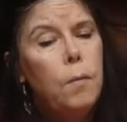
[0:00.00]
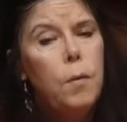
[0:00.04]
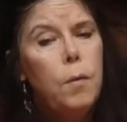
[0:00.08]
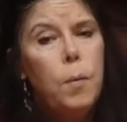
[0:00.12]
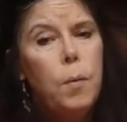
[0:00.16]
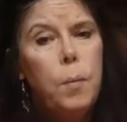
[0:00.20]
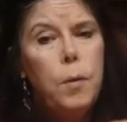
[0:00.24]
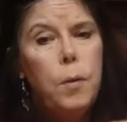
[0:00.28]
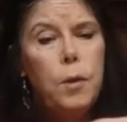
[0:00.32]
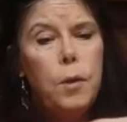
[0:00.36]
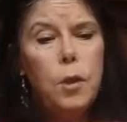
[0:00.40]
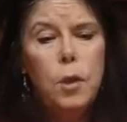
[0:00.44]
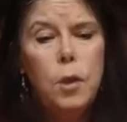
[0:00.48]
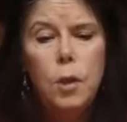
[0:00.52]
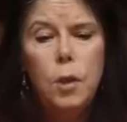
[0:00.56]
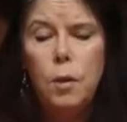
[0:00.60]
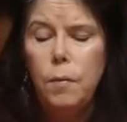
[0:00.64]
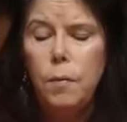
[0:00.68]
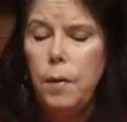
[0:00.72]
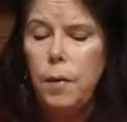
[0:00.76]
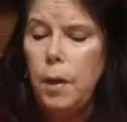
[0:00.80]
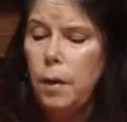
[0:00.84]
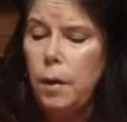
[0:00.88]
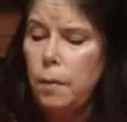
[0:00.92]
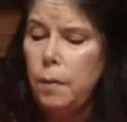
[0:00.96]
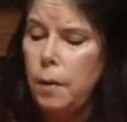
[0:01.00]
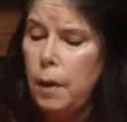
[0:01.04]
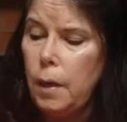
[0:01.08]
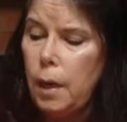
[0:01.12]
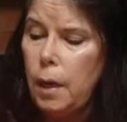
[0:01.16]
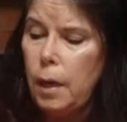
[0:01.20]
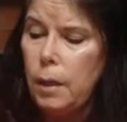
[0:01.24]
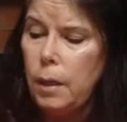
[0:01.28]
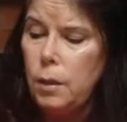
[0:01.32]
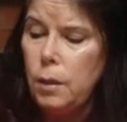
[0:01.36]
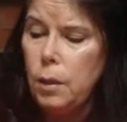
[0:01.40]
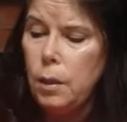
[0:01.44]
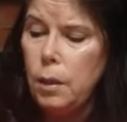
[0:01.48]
for pushing around the
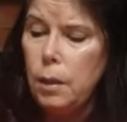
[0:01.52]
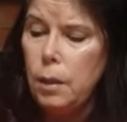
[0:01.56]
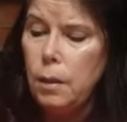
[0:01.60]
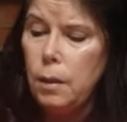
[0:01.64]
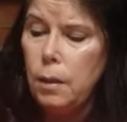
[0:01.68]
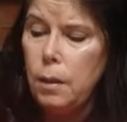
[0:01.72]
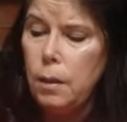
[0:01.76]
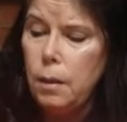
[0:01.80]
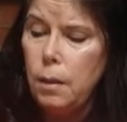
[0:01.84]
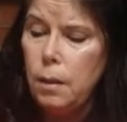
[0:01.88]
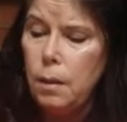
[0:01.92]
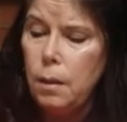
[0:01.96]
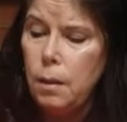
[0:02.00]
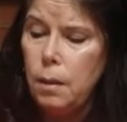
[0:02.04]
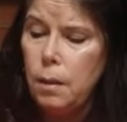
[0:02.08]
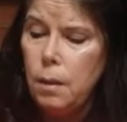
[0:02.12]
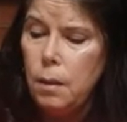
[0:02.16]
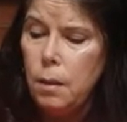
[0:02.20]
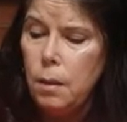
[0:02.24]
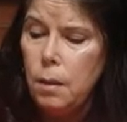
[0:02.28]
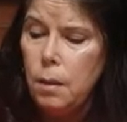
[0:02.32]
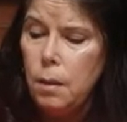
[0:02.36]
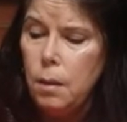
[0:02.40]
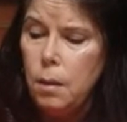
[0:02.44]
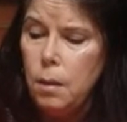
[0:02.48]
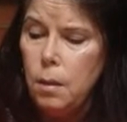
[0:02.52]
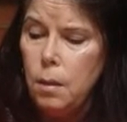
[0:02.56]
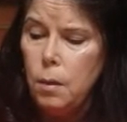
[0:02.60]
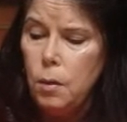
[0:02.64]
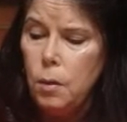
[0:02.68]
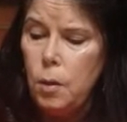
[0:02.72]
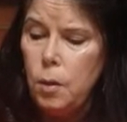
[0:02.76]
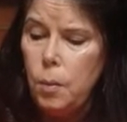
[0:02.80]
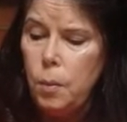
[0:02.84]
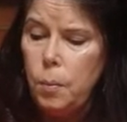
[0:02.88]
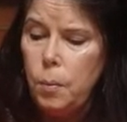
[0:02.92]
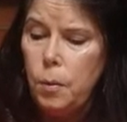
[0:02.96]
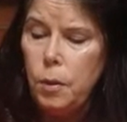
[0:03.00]
edges,
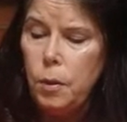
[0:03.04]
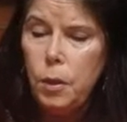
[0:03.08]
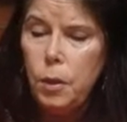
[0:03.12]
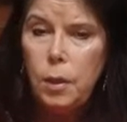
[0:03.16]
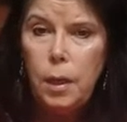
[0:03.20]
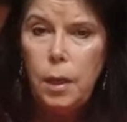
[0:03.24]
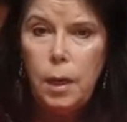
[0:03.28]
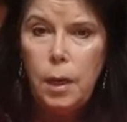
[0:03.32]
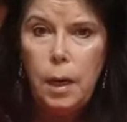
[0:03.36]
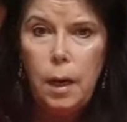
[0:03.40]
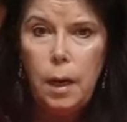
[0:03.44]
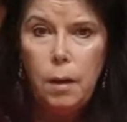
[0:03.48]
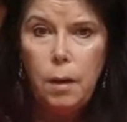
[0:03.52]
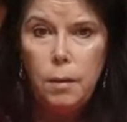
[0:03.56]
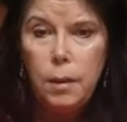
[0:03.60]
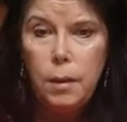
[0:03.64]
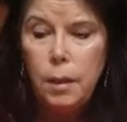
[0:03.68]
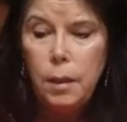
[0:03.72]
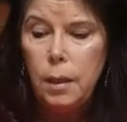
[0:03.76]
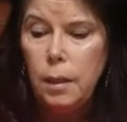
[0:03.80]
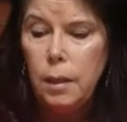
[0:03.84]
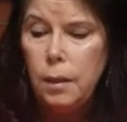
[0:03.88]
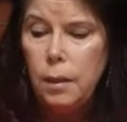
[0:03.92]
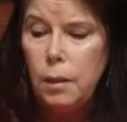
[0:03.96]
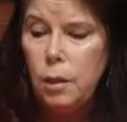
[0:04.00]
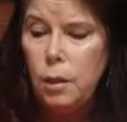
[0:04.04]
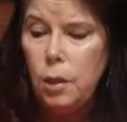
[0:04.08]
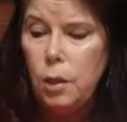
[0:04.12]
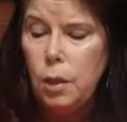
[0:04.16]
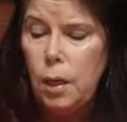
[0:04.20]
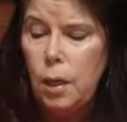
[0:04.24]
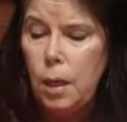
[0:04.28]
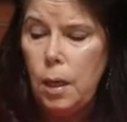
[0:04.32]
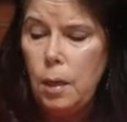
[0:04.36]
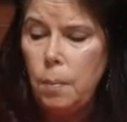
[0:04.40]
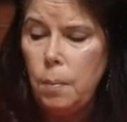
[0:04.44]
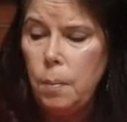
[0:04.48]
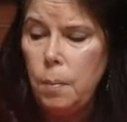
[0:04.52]
to push that out to get the
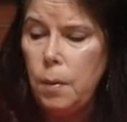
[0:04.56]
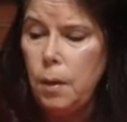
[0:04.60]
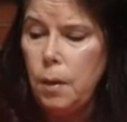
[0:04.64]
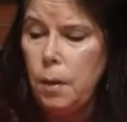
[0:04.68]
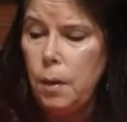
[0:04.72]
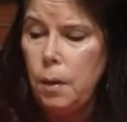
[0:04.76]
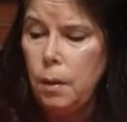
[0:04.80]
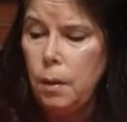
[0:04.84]
shape,